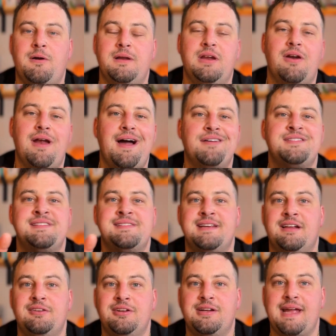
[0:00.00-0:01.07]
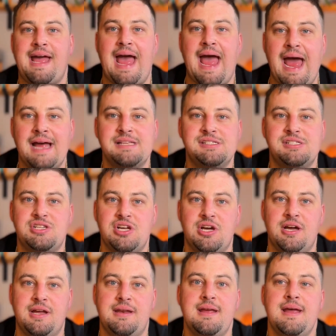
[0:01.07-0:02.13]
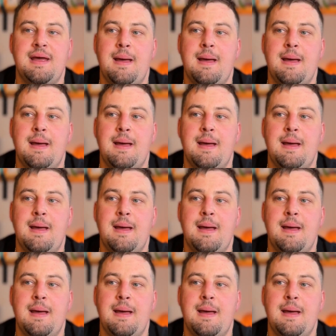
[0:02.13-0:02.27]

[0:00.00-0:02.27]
Your house isn't going to look as good,